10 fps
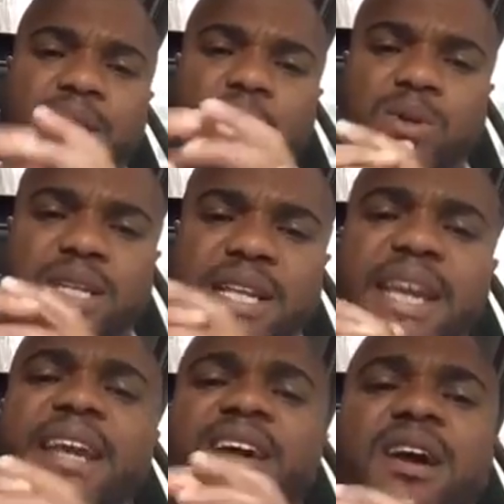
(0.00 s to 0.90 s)
It was in
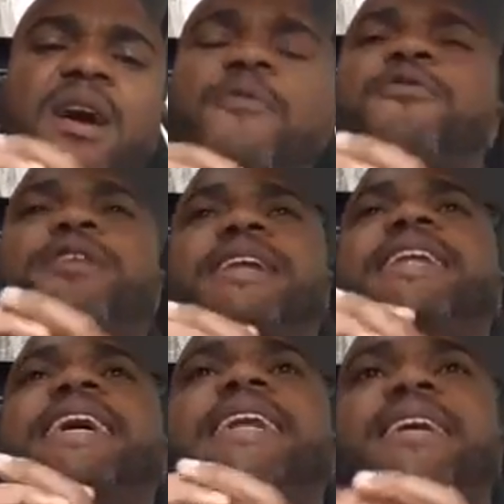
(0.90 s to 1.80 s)
need of comfort and
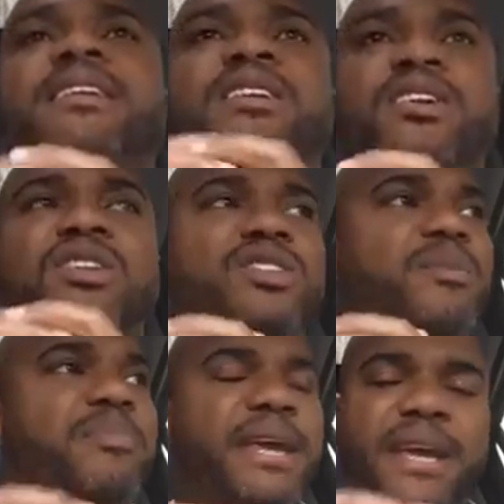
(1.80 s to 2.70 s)
needed to
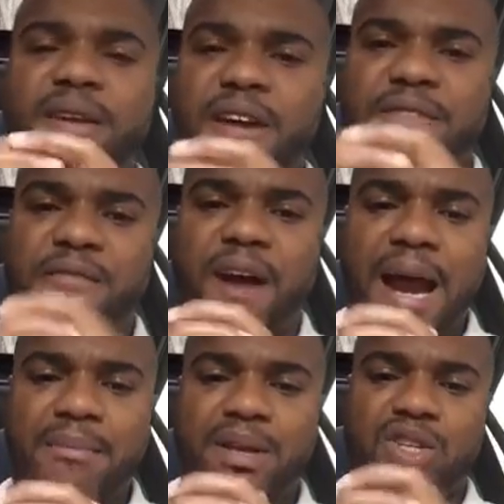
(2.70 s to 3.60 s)
be in an
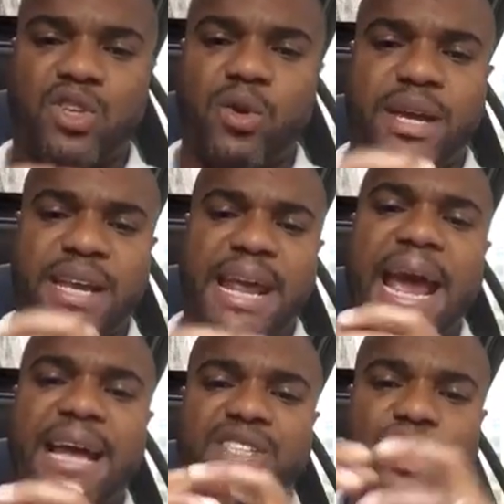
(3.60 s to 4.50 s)
environment so it can
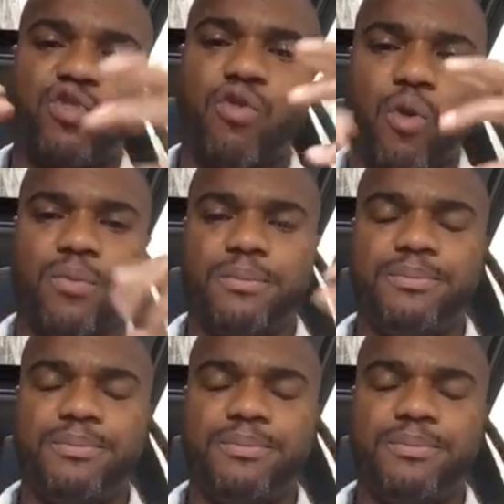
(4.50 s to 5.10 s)
hatch and grow.